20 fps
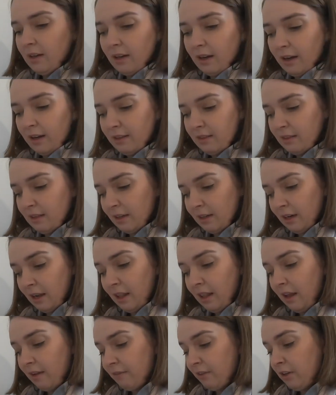and then I'll
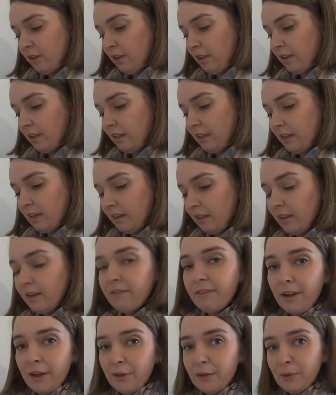have another little
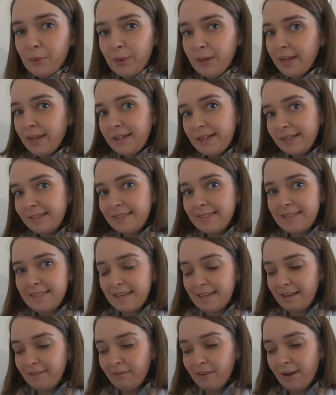evaluate and
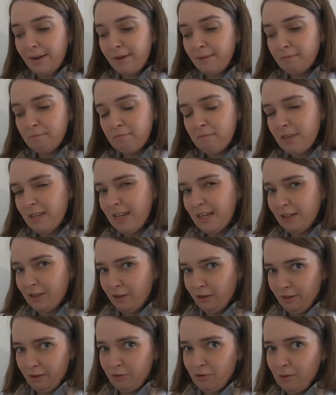see if I need
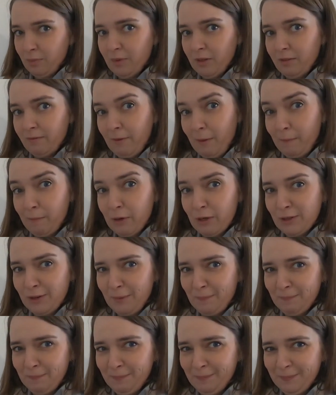another trip to the fabric shop.